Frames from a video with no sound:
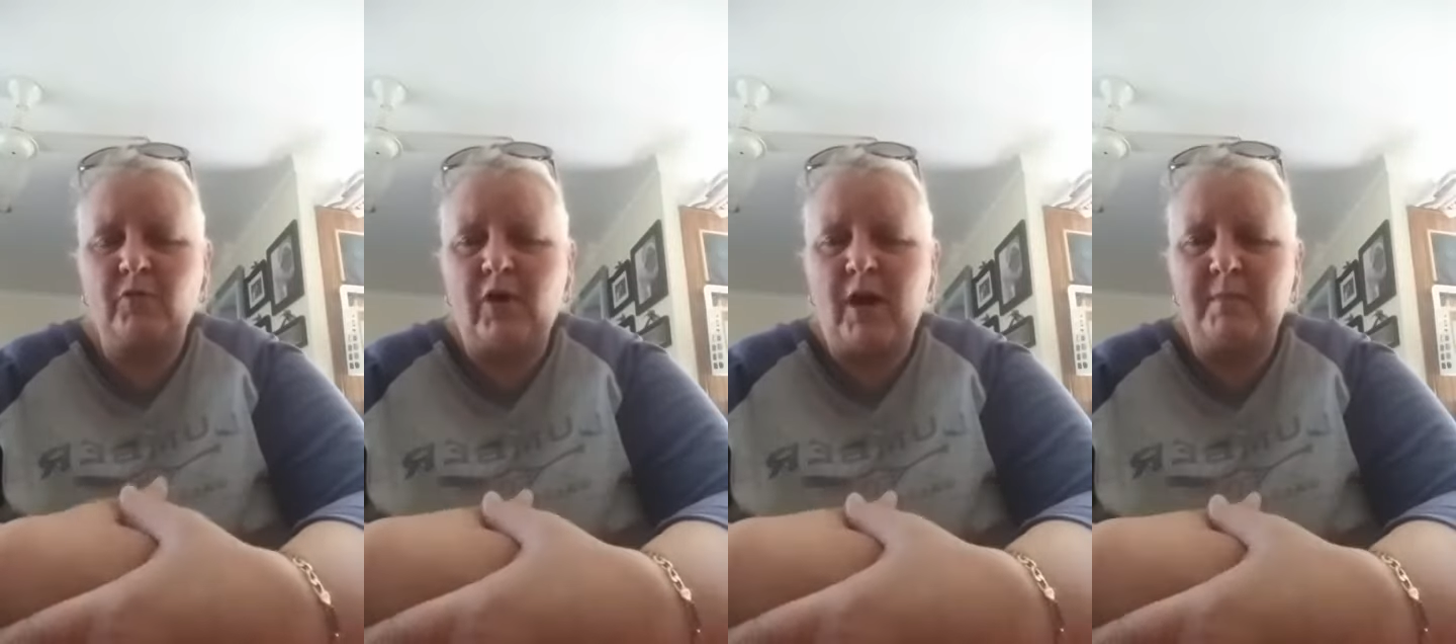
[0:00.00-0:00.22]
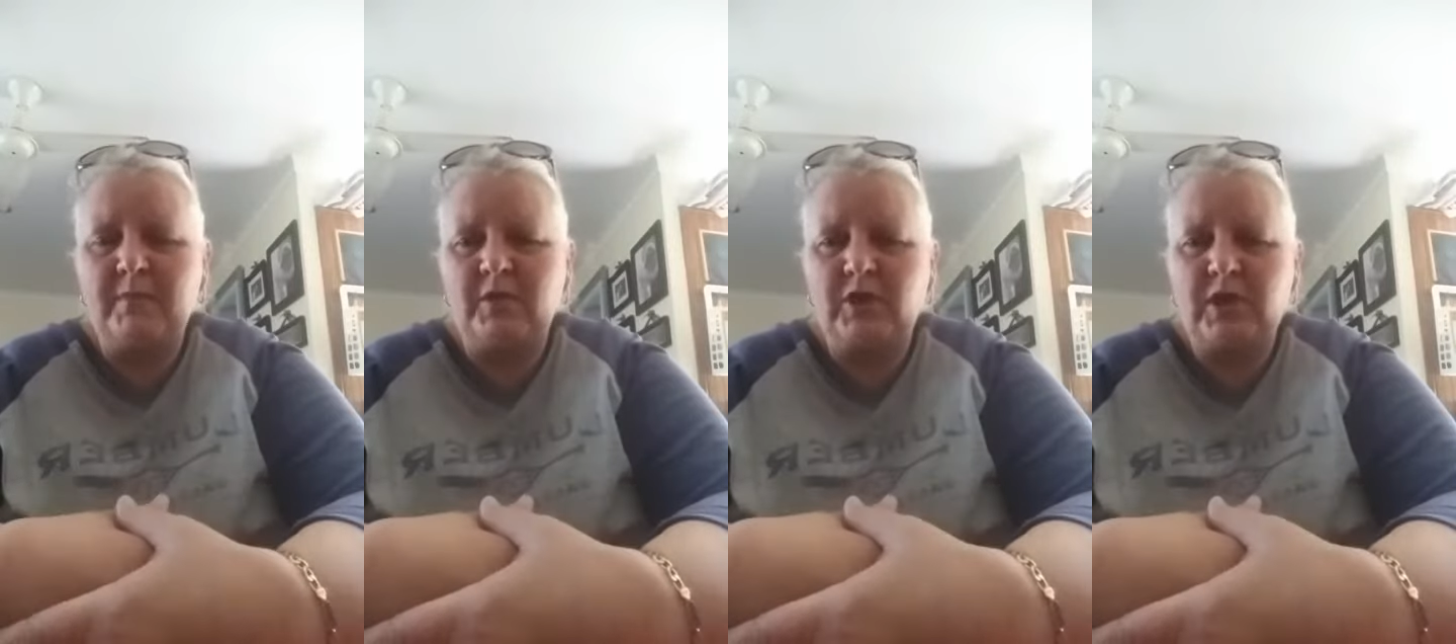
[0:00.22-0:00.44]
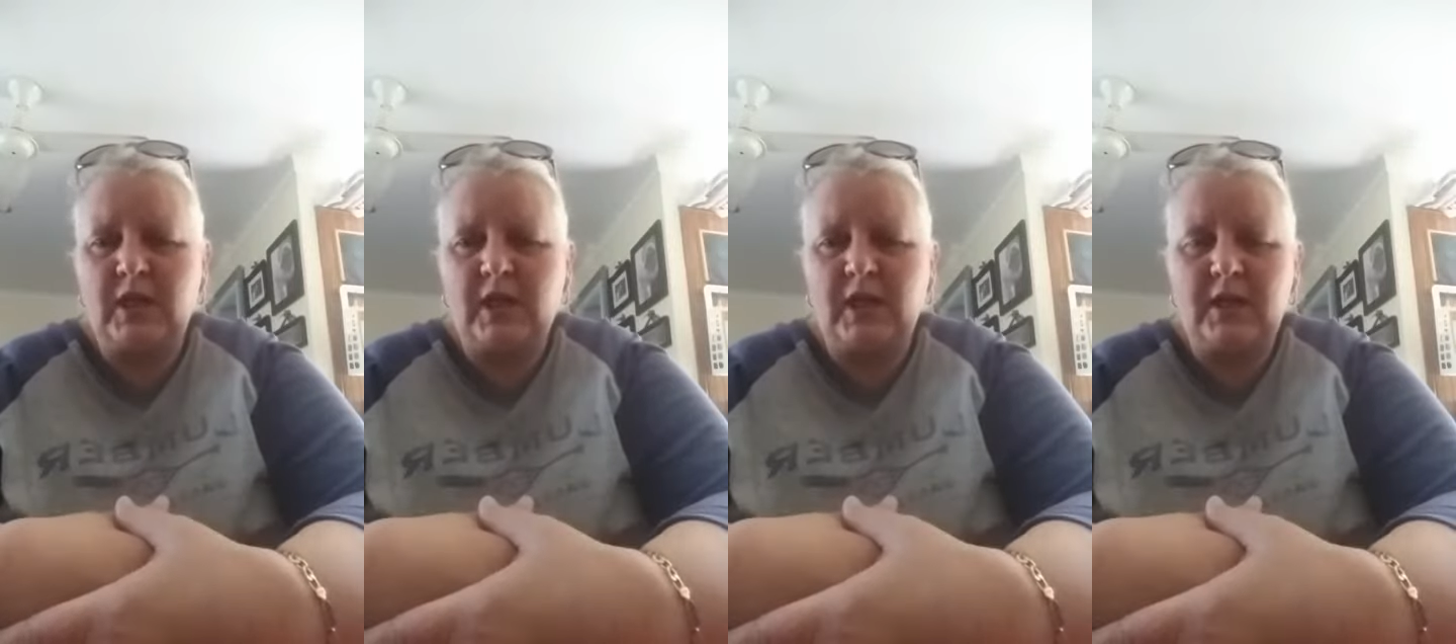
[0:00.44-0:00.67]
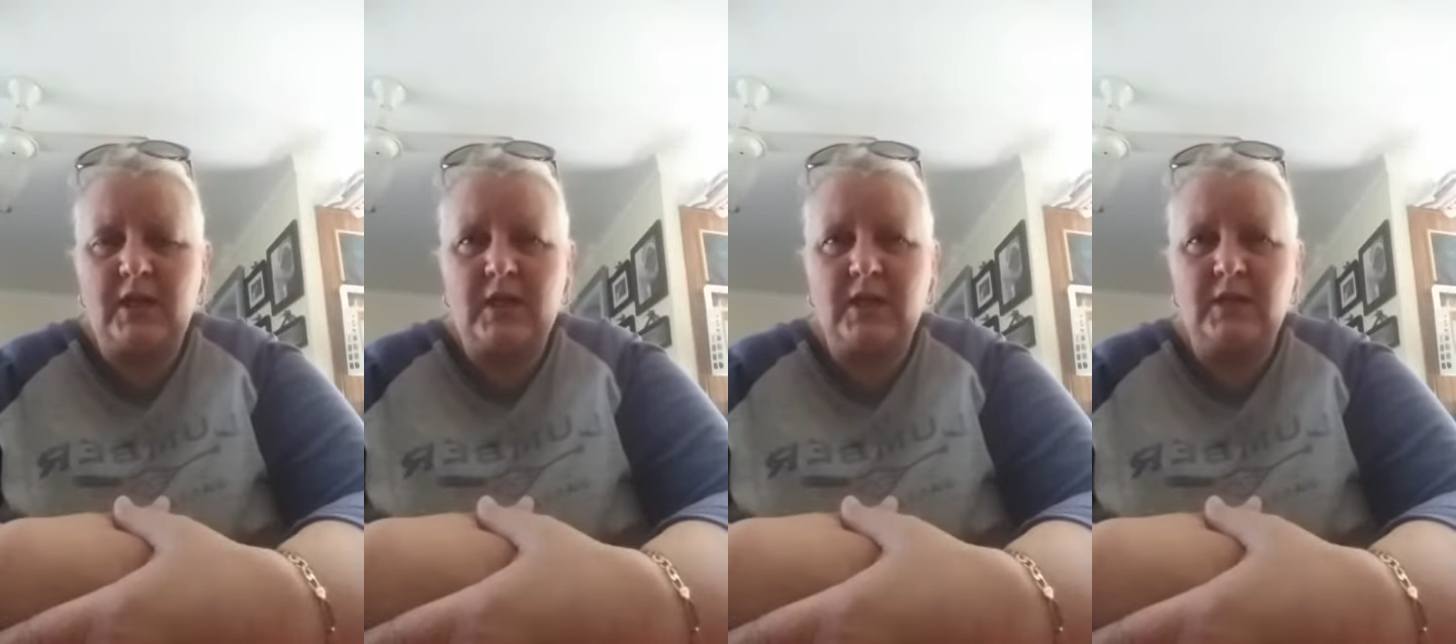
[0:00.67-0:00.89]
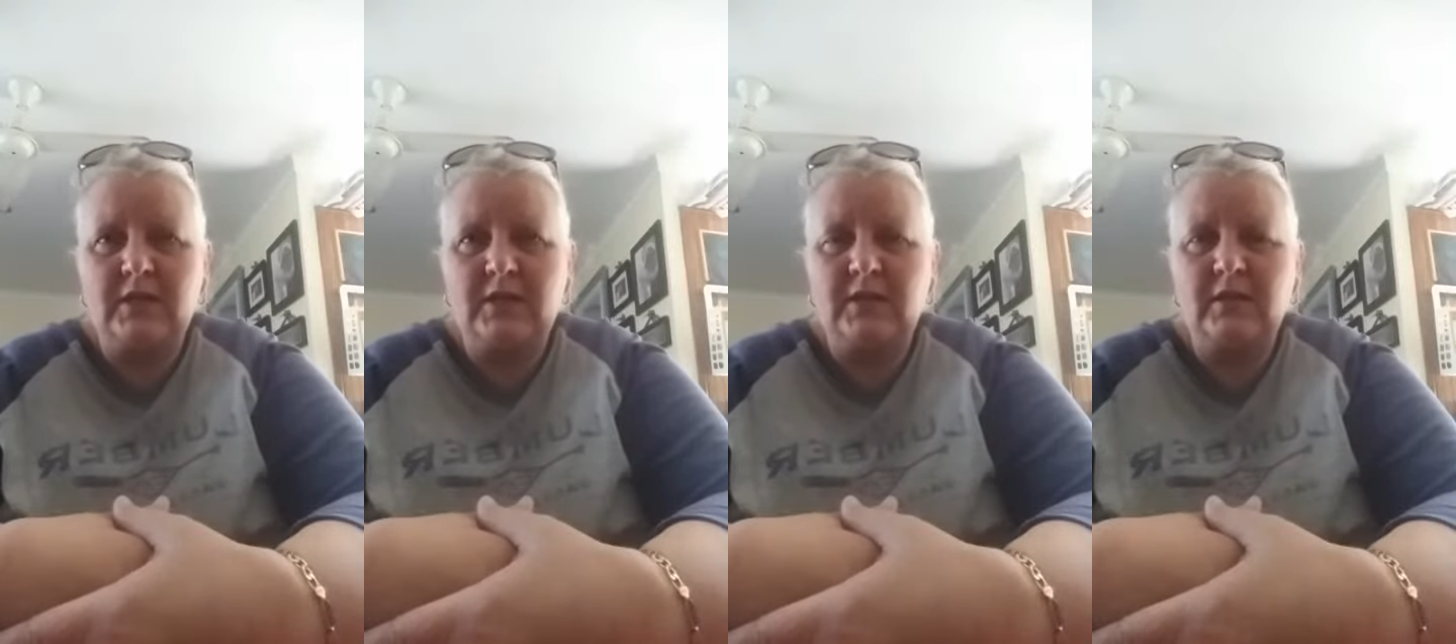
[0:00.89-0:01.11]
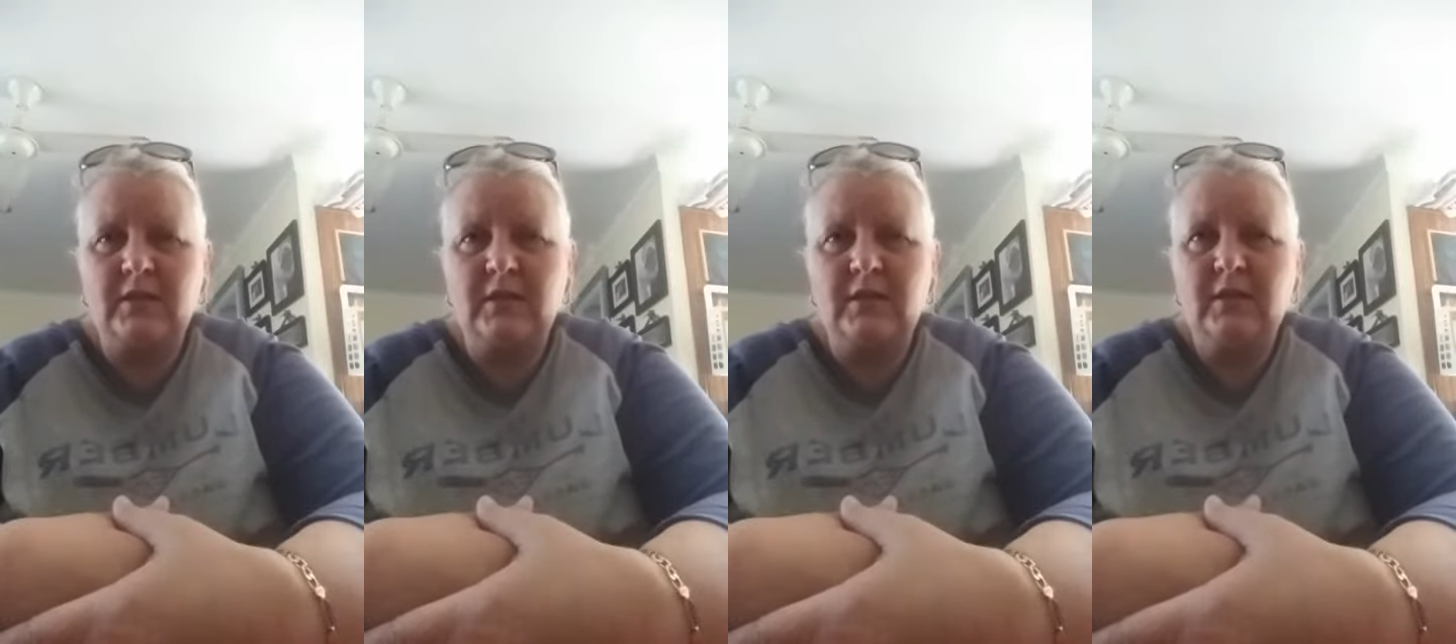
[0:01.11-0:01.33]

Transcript: crumb chicken and